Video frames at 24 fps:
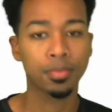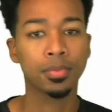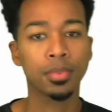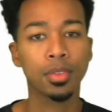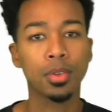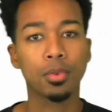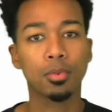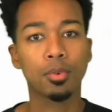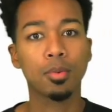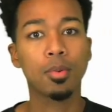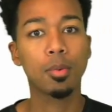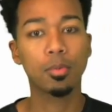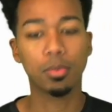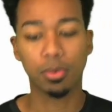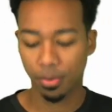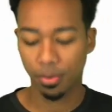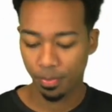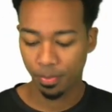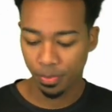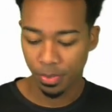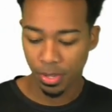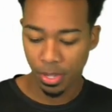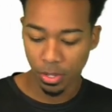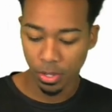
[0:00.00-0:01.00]
Remember,
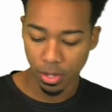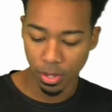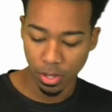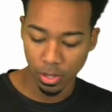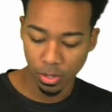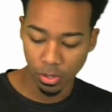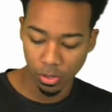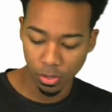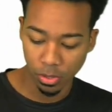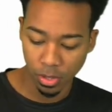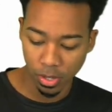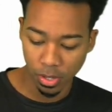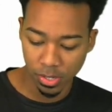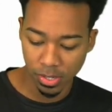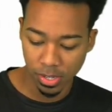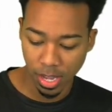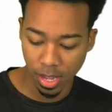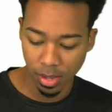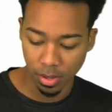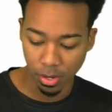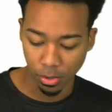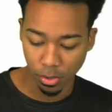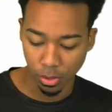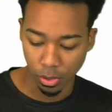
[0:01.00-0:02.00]
the same,
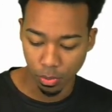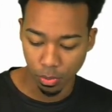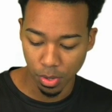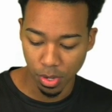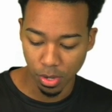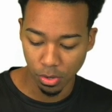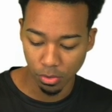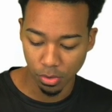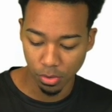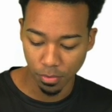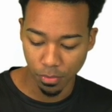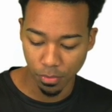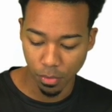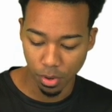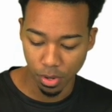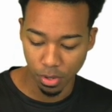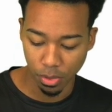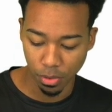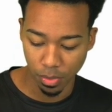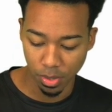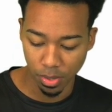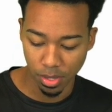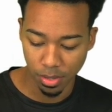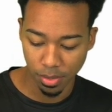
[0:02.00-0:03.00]
you know,
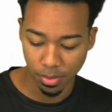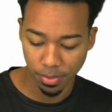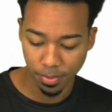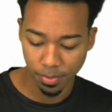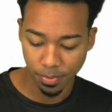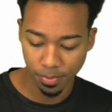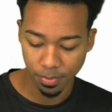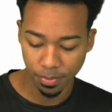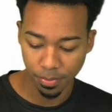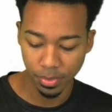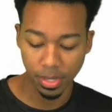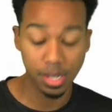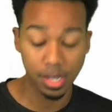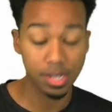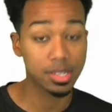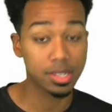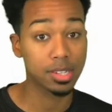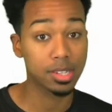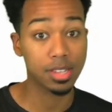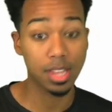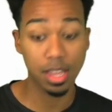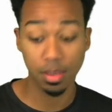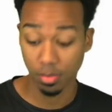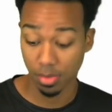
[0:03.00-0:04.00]
343 is the
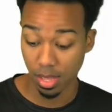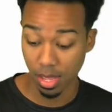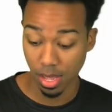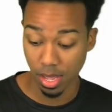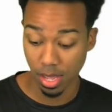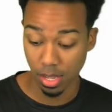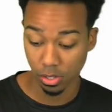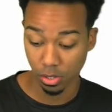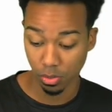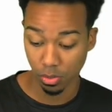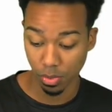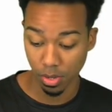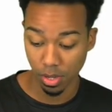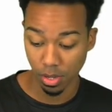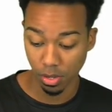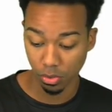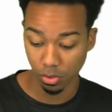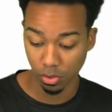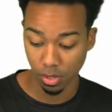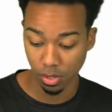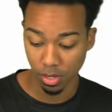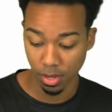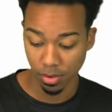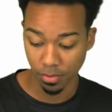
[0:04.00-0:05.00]
same thing as
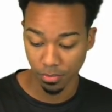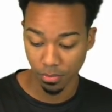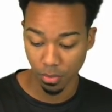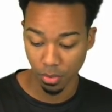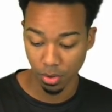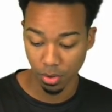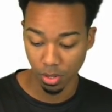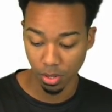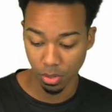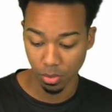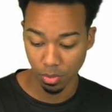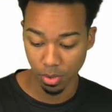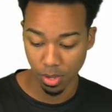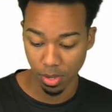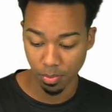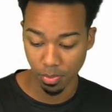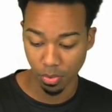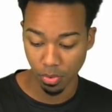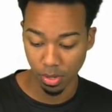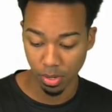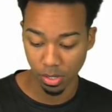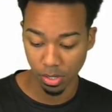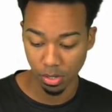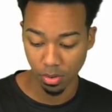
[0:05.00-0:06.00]

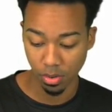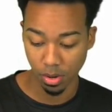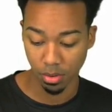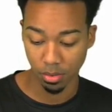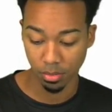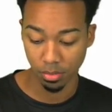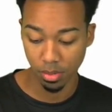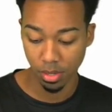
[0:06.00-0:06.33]
343.0.